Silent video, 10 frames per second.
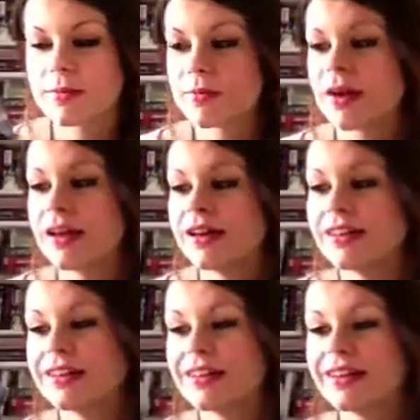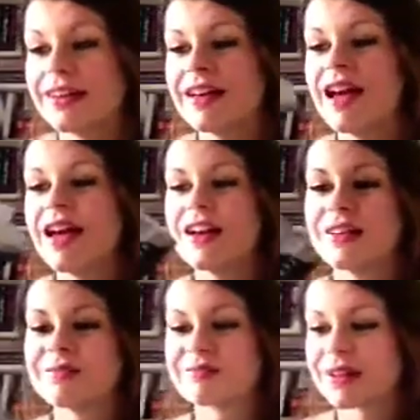
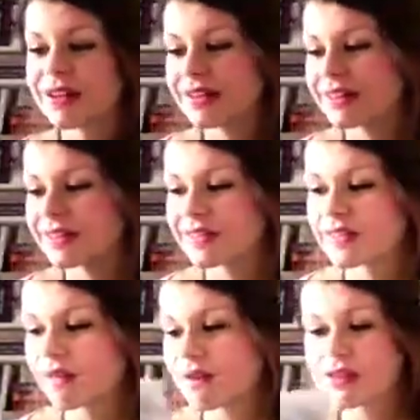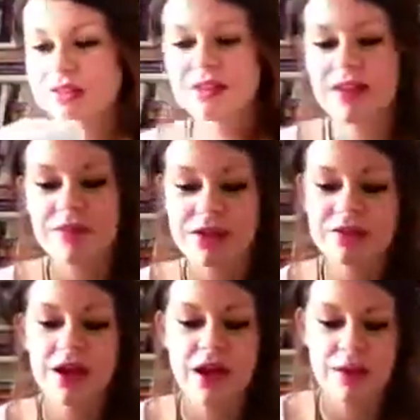But there
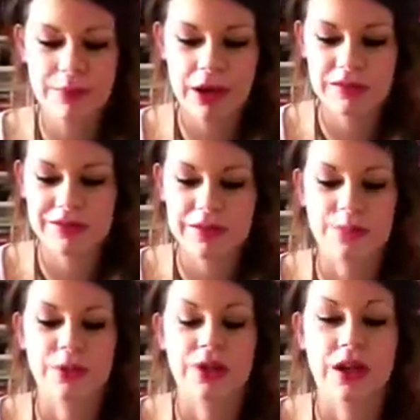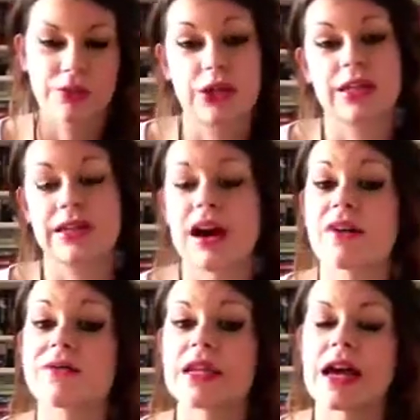was parts of this book I really
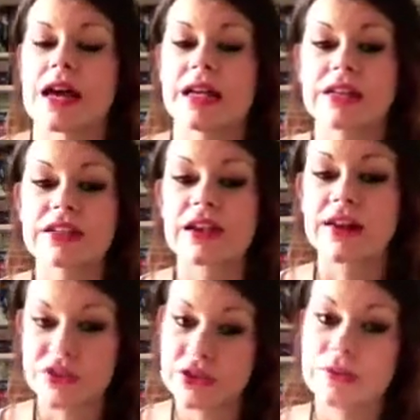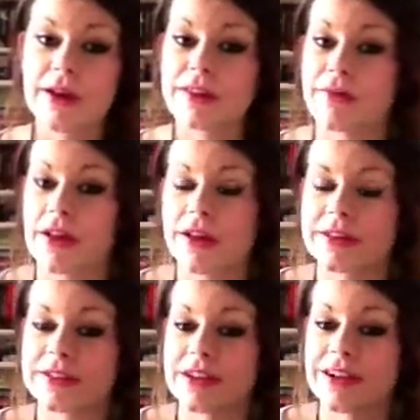loved, and I do like the
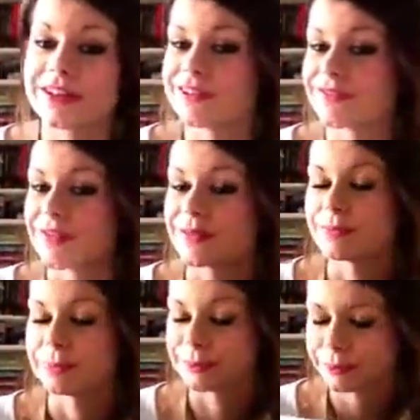writing style of them.